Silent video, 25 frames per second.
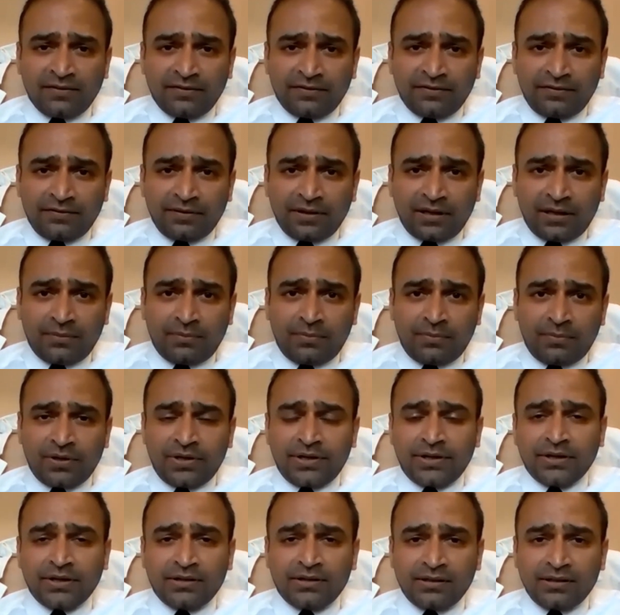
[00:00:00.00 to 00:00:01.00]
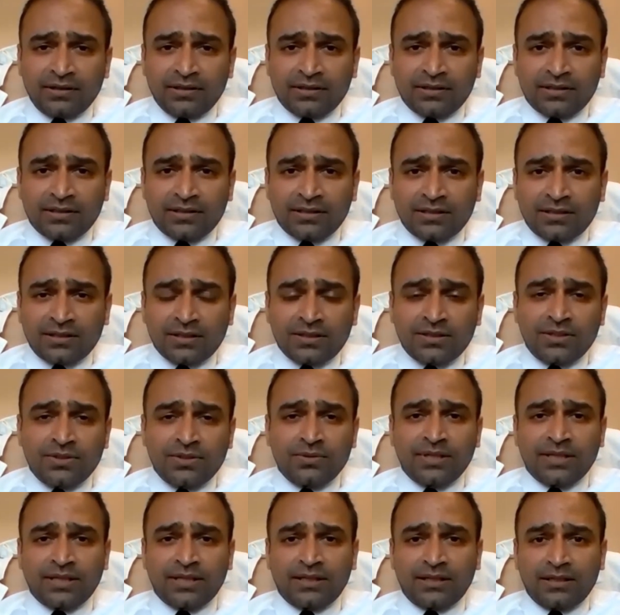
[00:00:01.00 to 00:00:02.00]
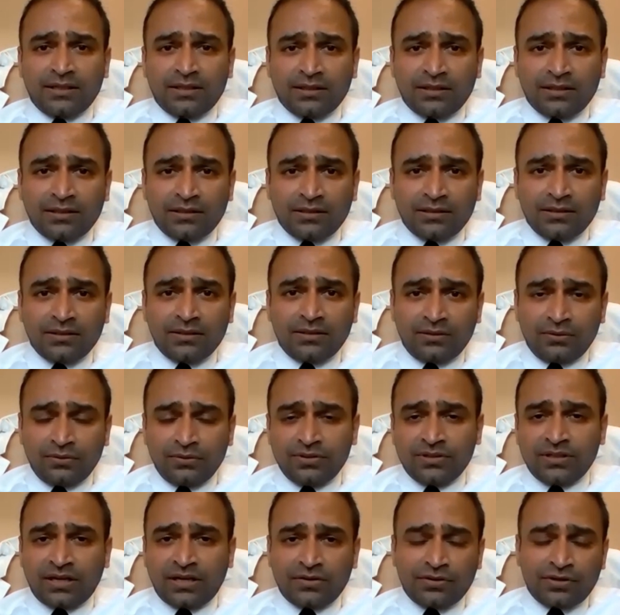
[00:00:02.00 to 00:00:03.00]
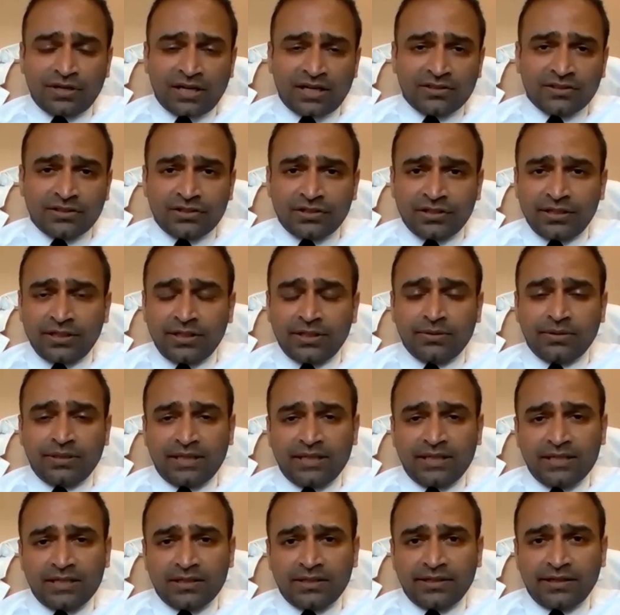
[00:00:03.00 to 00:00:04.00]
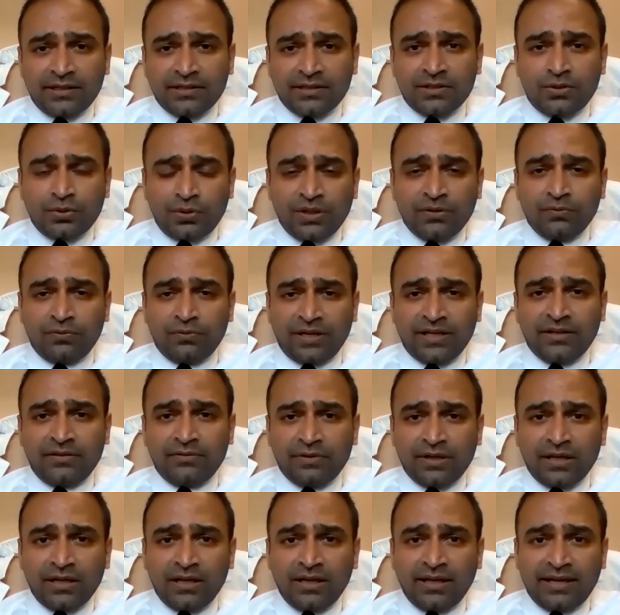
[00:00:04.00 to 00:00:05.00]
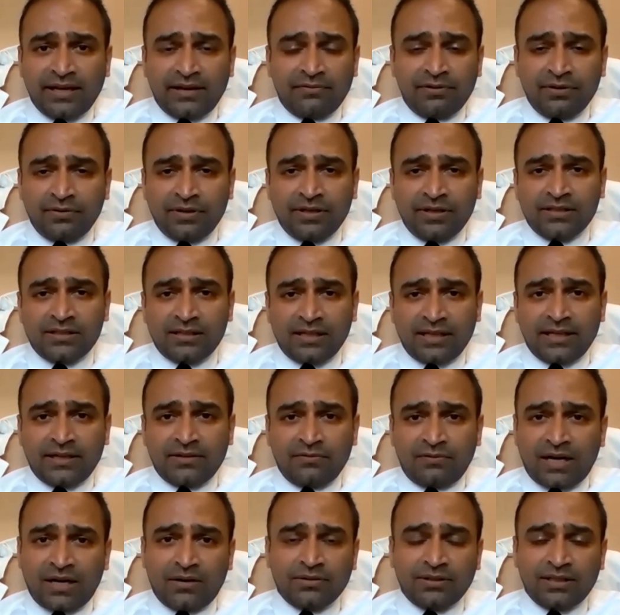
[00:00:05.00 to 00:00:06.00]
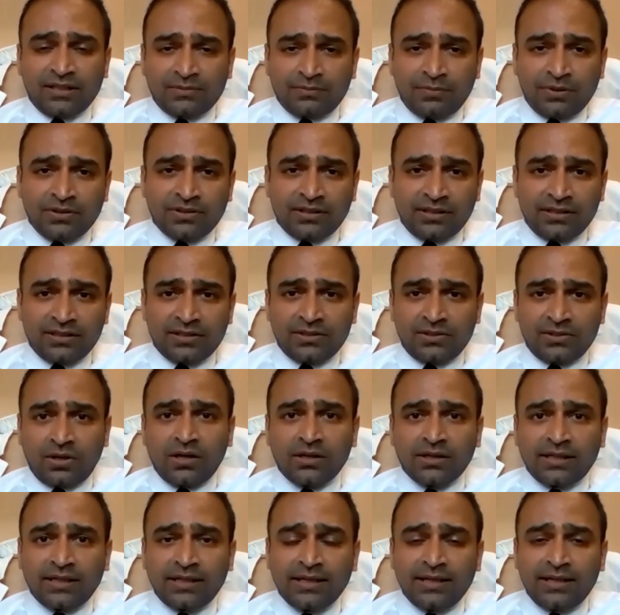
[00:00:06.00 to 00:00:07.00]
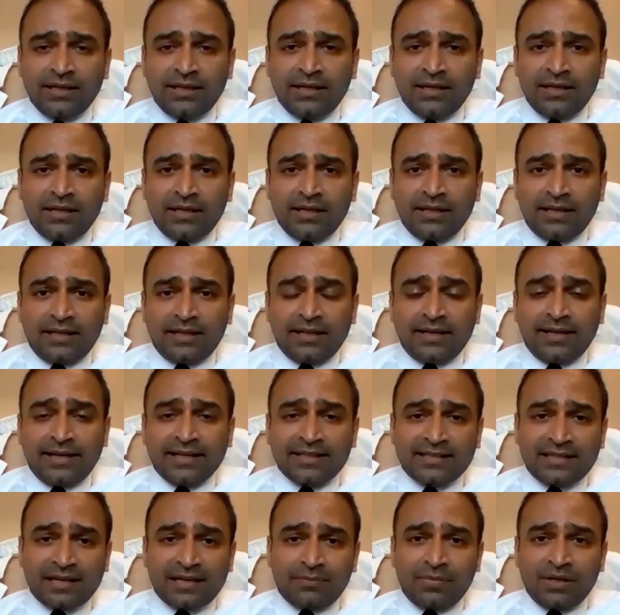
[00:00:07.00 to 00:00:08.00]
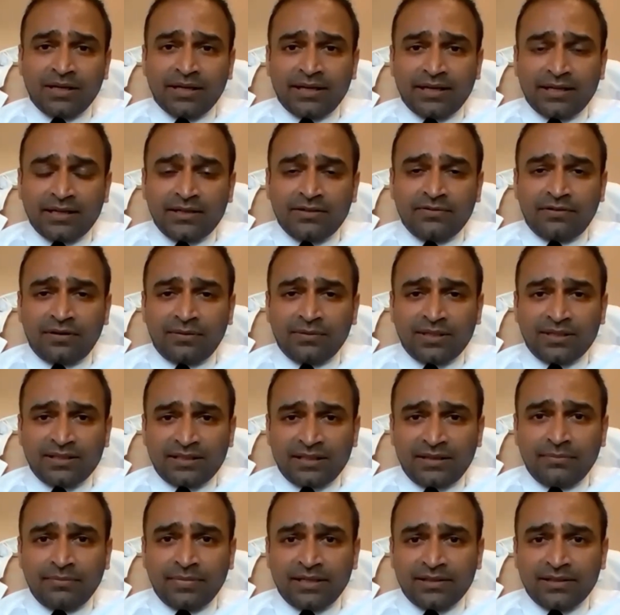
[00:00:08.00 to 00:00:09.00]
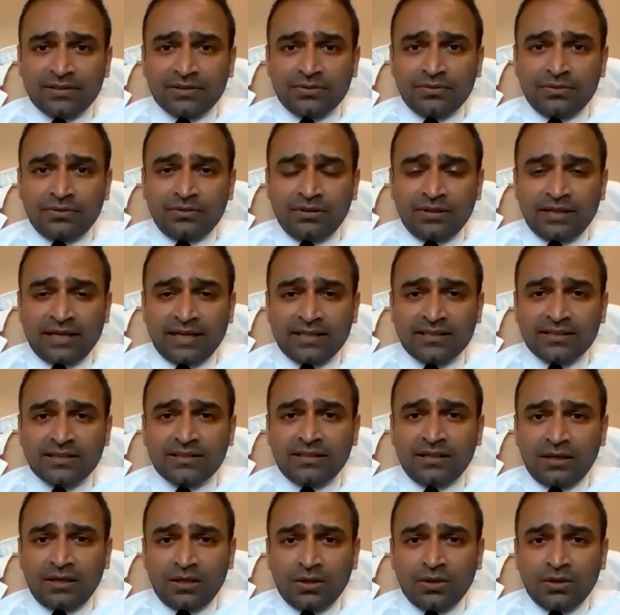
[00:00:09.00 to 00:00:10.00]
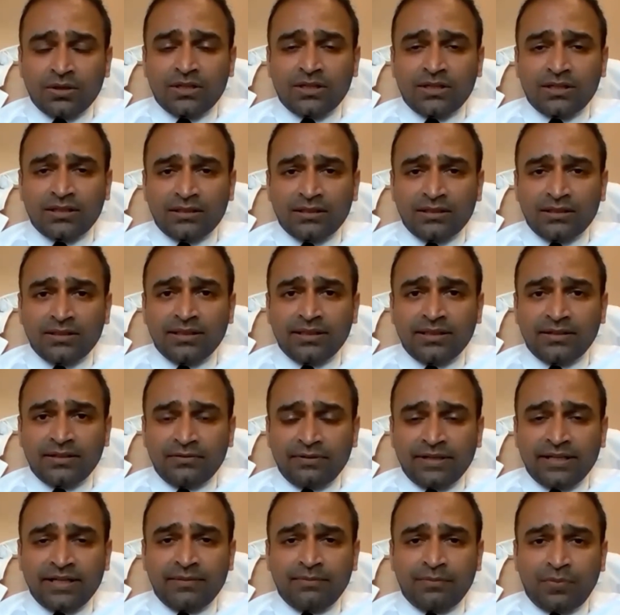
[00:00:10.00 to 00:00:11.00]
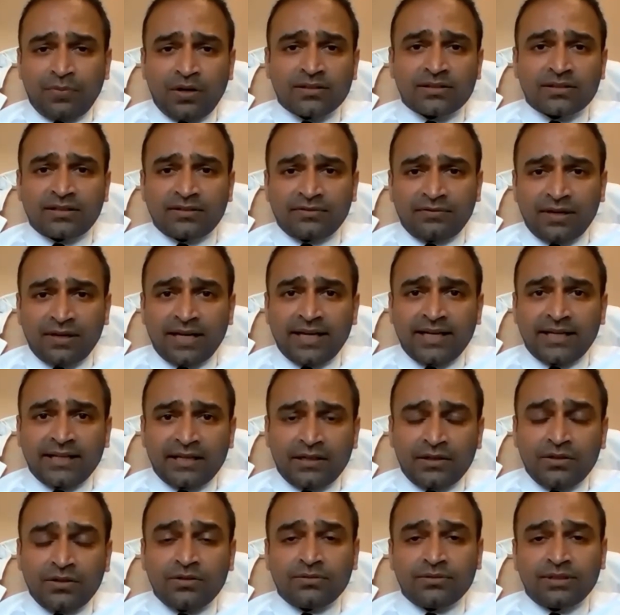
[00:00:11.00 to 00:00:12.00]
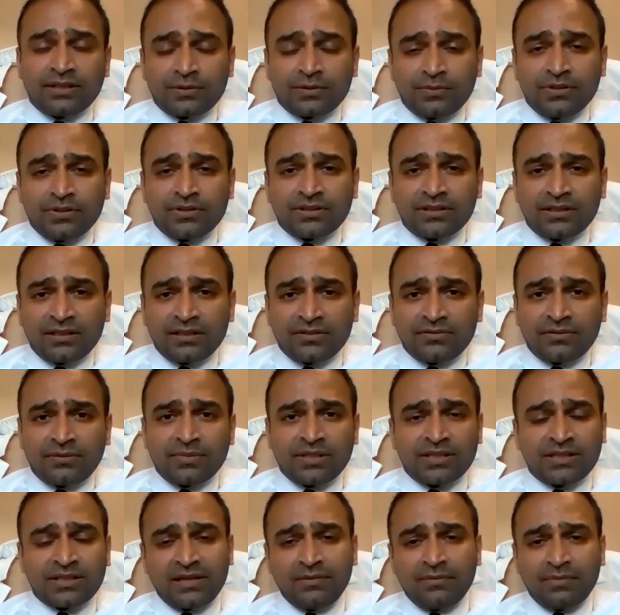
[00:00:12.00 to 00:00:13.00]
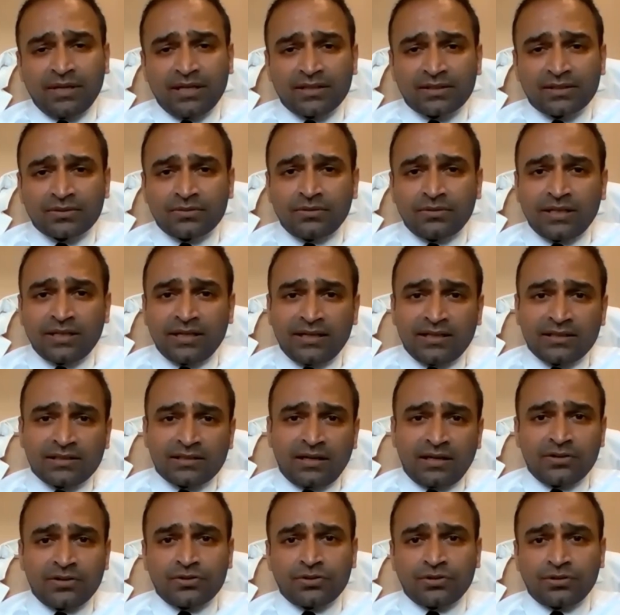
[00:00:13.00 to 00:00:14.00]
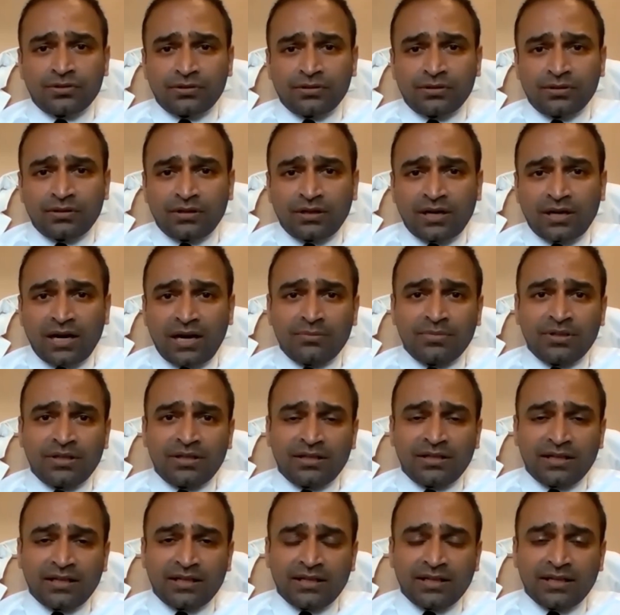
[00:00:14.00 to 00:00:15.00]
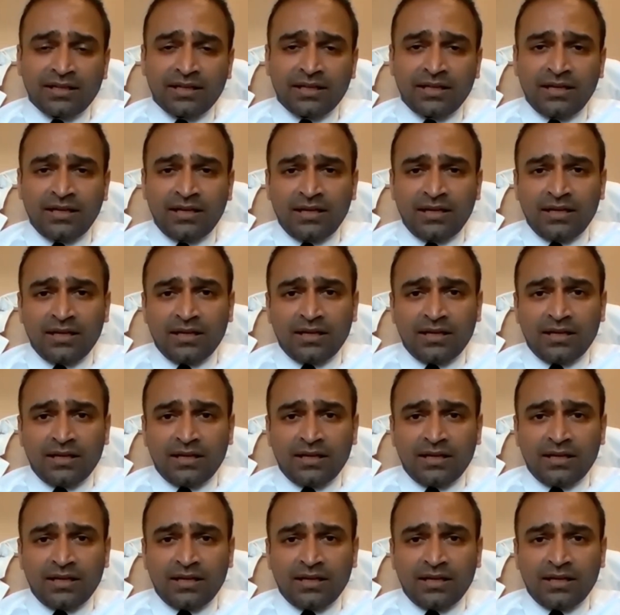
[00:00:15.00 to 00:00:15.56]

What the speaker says: if a particular student who's now transitioned into an intern is doing very well and everyone is like, wow, this person is solid, then the next applicant from the same med school gets looked in very positive light that, oh, this person is from the same med school as Arjun or Abhi, and then